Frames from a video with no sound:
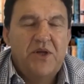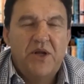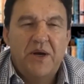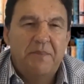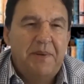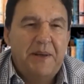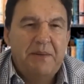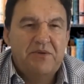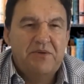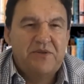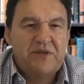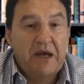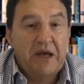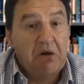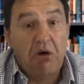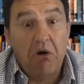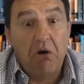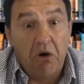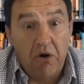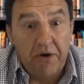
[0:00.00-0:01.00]
You know, people say,
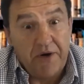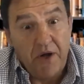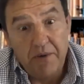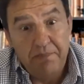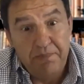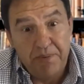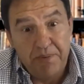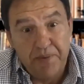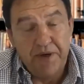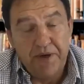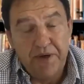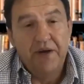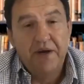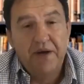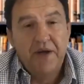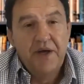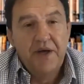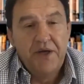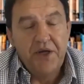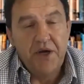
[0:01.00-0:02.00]
oh, don't put in,
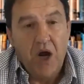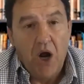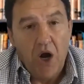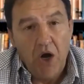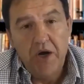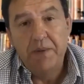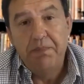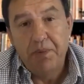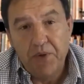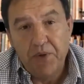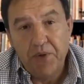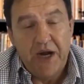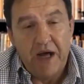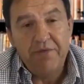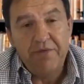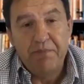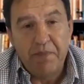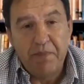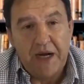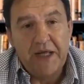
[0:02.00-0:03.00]
you know, only put
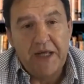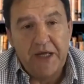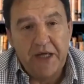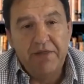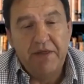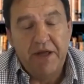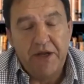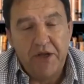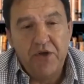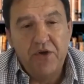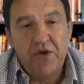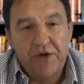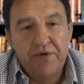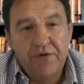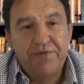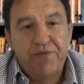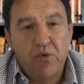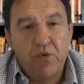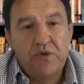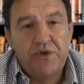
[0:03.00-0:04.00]
enough money in that you can
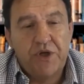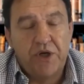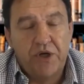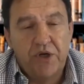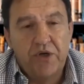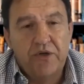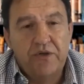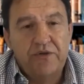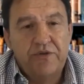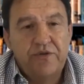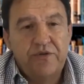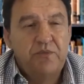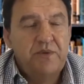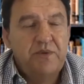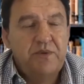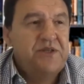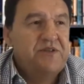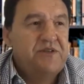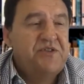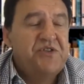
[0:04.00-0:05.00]
afford to lose,
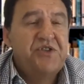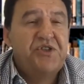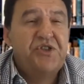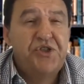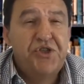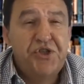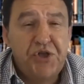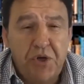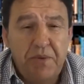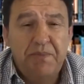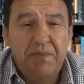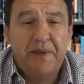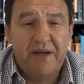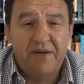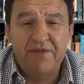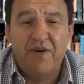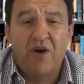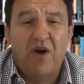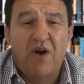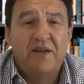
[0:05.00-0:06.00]
which is stupid
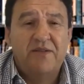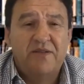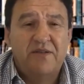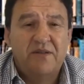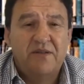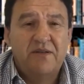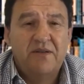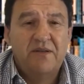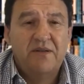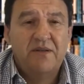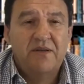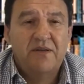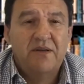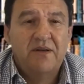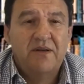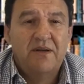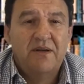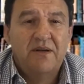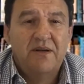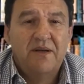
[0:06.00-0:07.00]
advice.
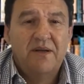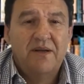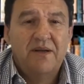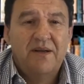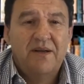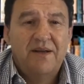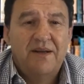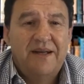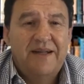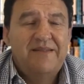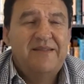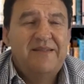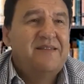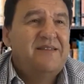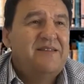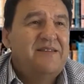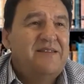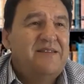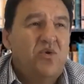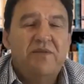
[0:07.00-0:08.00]
It's the
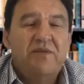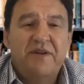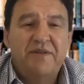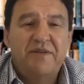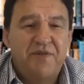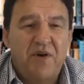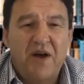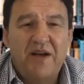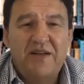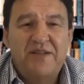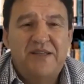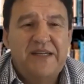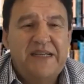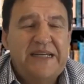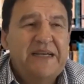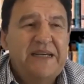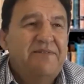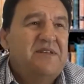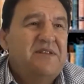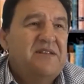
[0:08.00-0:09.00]
sort of advice you
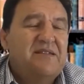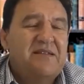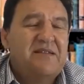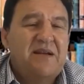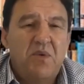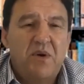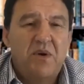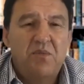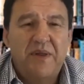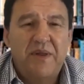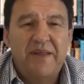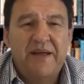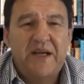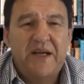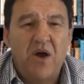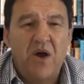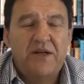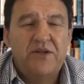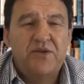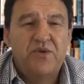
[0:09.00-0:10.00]
give to someone when they're
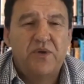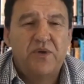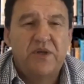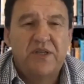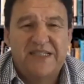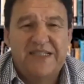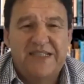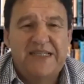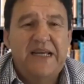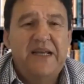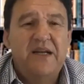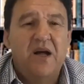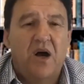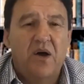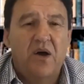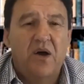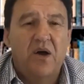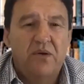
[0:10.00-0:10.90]
going to a casino.